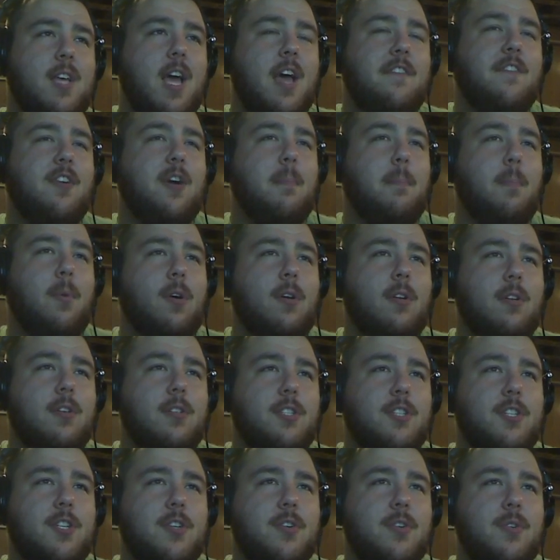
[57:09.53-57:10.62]

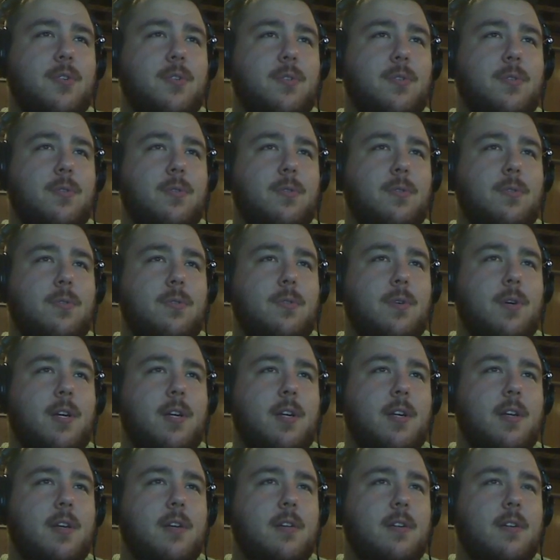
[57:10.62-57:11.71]
Immortals to
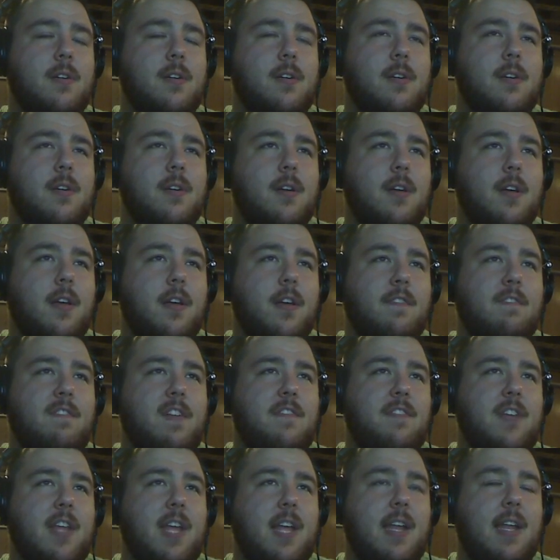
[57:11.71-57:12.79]

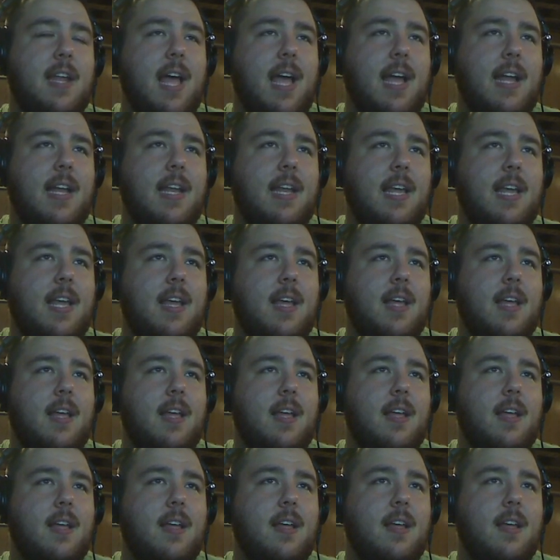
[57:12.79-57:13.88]
50 and 90.
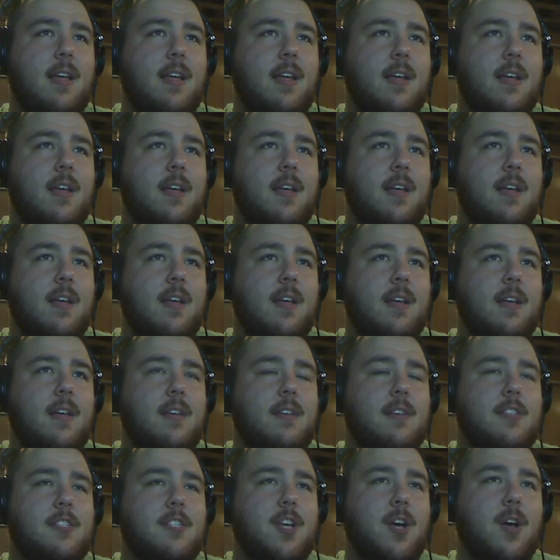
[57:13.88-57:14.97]

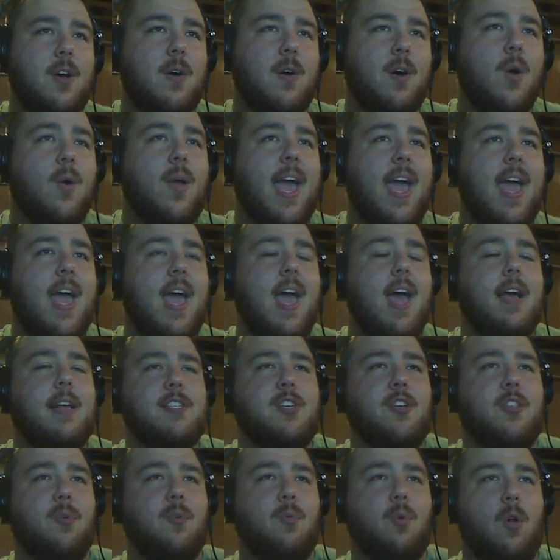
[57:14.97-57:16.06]
So
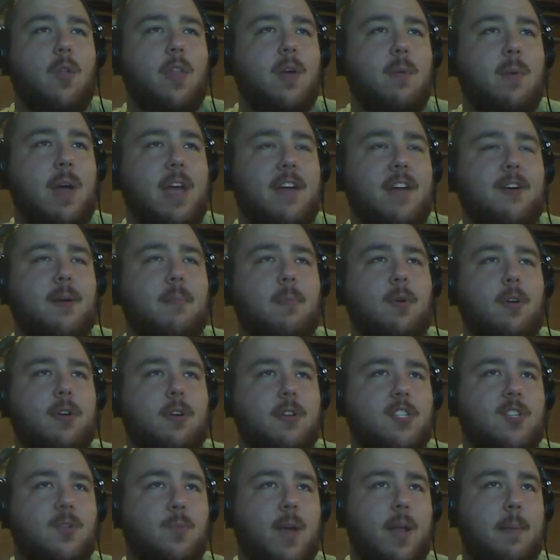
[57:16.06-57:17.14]
the only way for
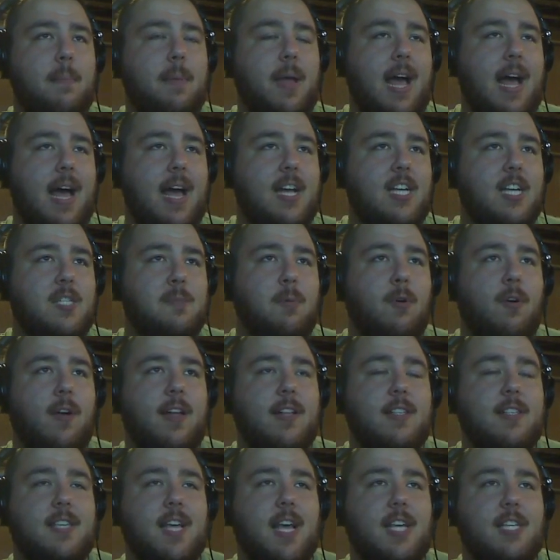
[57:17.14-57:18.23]
Immortals to win by highest
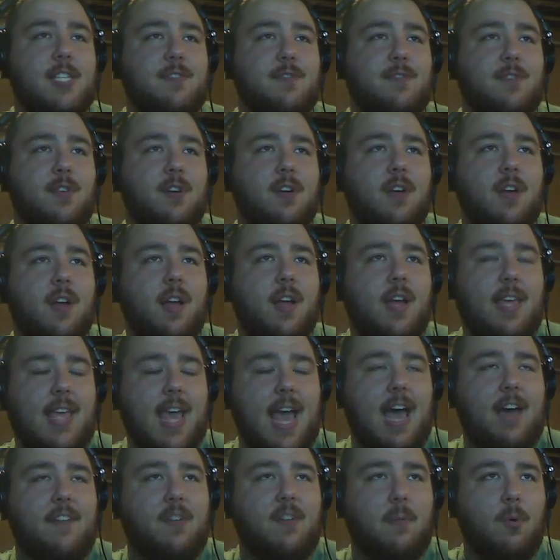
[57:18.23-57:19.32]
points is
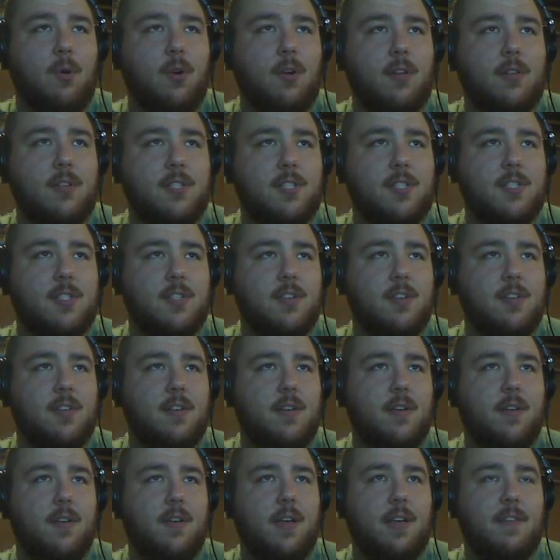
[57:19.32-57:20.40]
if Immortals
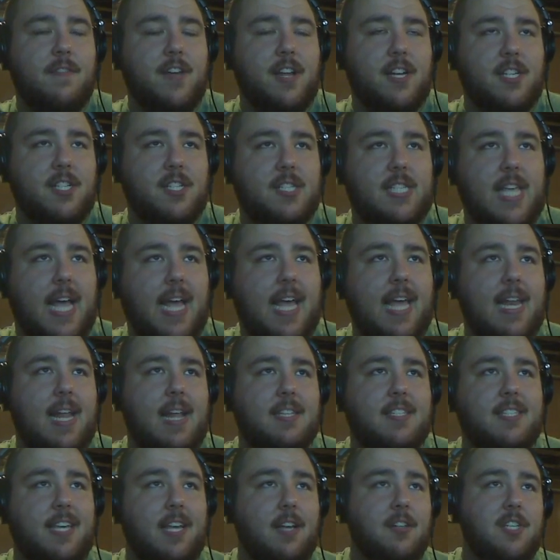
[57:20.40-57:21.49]
finishes second
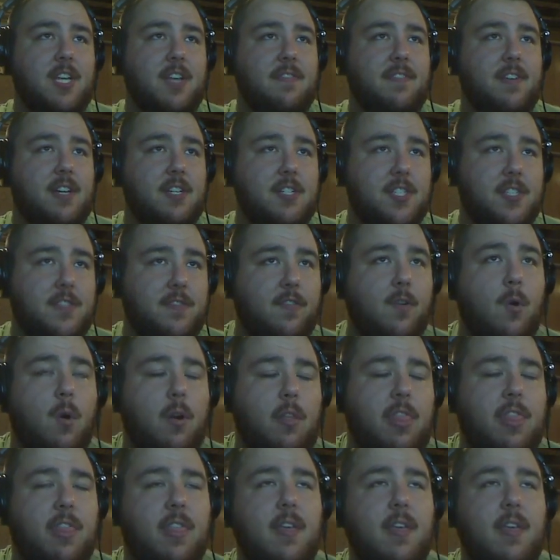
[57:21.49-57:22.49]
and CLG finishes fourth.